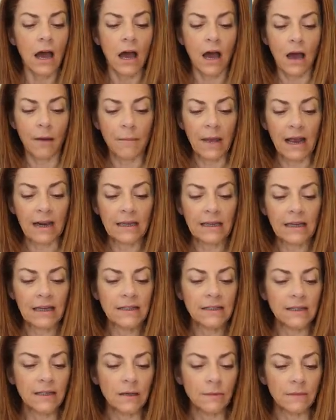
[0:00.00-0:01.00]
uh,
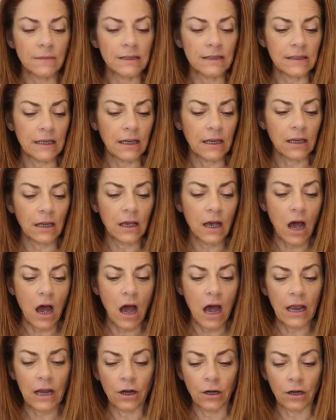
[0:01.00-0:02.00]
magnesium, zinc,
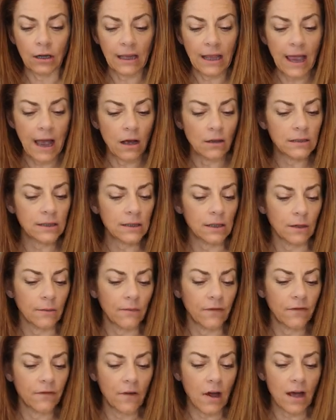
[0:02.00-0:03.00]
iron, calcium,